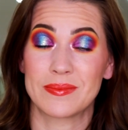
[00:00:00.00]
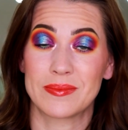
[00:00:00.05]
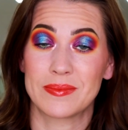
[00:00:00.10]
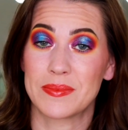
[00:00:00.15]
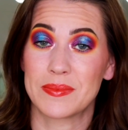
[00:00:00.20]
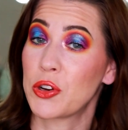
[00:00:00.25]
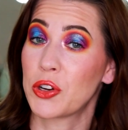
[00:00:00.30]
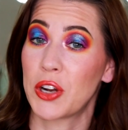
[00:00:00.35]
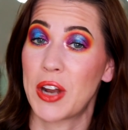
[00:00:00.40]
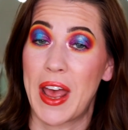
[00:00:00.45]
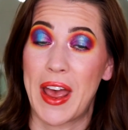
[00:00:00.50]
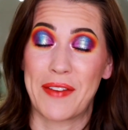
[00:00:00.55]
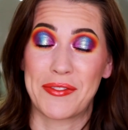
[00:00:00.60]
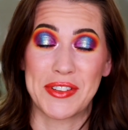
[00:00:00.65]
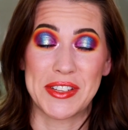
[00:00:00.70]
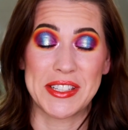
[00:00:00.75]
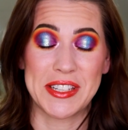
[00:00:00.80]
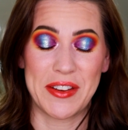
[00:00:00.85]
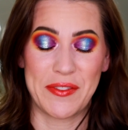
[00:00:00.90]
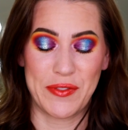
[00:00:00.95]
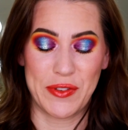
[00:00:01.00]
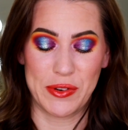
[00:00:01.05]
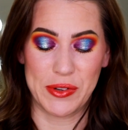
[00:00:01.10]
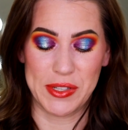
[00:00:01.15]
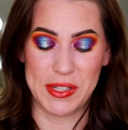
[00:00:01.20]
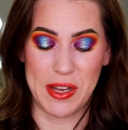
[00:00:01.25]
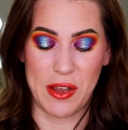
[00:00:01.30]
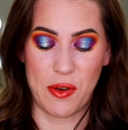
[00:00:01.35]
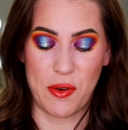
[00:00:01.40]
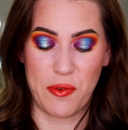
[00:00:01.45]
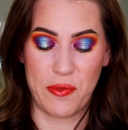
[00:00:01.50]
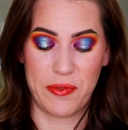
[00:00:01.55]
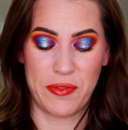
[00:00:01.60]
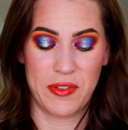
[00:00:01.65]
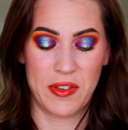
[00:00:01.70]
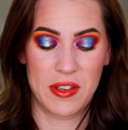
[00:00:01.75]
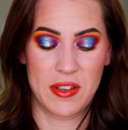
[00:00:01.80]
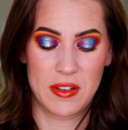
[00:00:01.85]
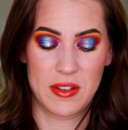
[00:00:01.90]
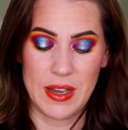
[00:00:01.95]
you're going to have to see it for yourself.
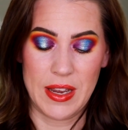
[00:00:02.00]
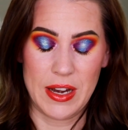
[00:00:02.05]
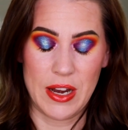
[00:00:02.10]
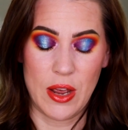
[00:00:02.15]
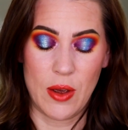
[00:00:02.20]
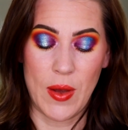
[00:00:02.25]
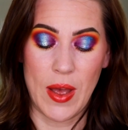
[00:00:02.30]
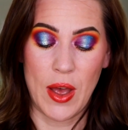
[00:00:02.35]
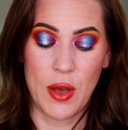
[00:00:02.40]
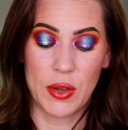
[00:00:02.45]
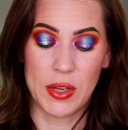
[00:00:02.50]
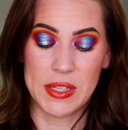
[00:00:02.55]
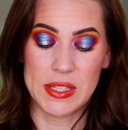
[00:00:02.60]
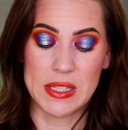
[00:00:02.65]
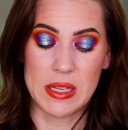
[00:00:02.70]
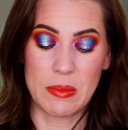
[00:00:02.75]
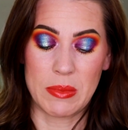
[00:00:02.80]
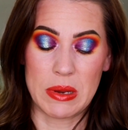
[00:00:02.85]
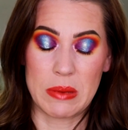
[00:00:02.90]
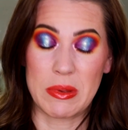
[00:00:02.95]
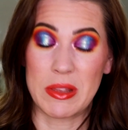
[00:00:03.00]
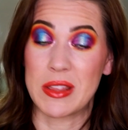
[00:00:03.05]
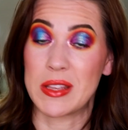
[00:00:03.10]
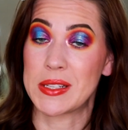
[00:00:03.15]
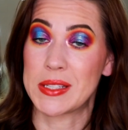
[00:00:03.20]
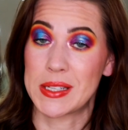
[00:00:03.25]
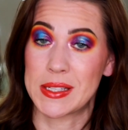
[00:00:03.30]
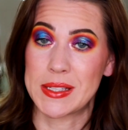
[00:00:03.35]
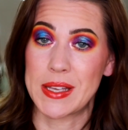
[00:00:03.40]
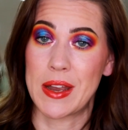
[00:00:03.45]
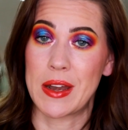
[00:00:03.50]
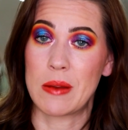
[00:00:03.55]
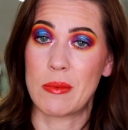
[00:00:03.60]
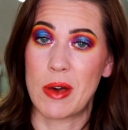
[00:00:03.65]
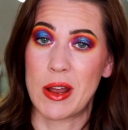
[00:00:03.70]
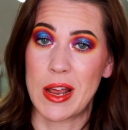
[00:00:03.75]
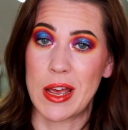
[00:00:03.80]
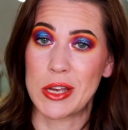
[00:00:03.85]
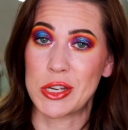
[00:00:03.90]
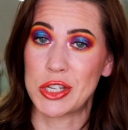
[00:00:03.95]
I know, how can somebody be this excited
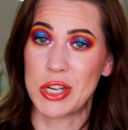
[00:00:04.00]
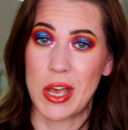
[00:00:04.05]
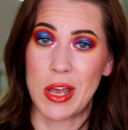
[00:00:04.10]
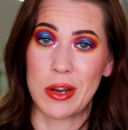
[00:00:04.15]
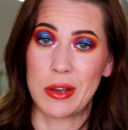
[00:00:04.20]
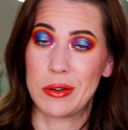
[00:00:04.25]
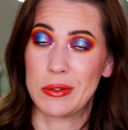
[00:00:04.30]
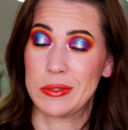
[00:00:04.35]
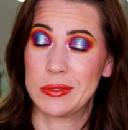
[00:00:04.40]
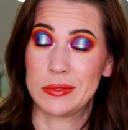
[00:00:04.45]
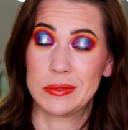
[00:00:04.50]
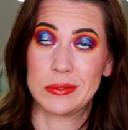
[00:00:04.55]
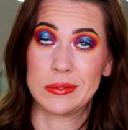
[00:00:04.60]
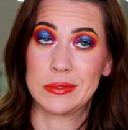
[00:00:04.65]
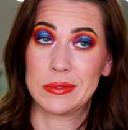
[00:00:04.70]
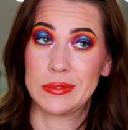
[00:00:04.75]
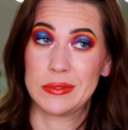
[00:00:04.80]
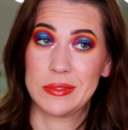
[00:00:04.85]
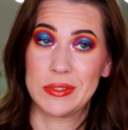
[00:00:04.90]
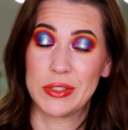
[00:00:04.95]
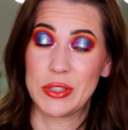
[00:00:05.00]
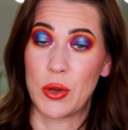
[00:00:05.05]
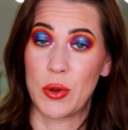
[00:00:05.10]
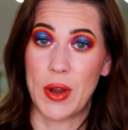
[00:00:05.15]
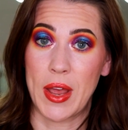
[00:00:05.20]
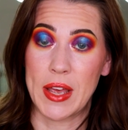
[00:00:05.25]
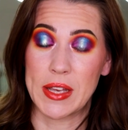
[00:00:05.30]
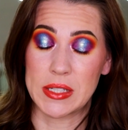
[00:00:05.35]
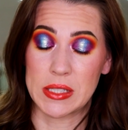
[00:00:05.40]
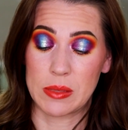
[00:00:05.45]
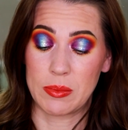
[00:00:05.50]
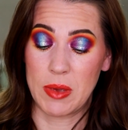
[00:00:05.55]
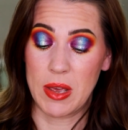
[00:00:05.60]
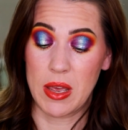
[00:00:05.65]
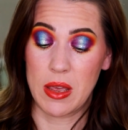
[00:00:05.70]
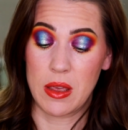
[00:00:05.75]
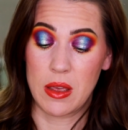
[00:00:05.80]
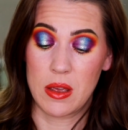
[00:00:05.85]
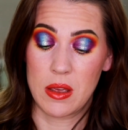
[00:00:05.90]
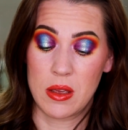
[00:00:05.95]
about eyeshadow? Don't ask me.